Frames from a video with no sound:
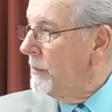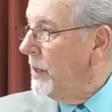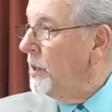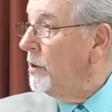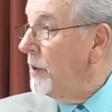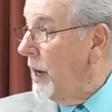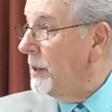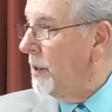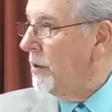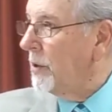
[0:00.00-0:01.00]
then you've got
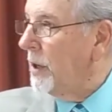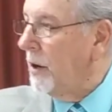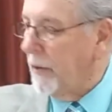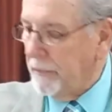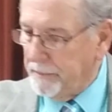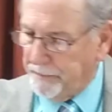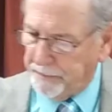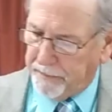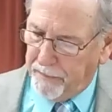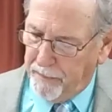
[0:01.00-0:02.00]
an ear to hear.
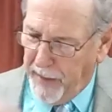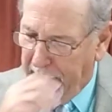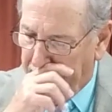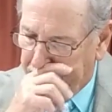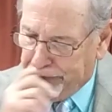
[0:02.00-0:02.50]
Now,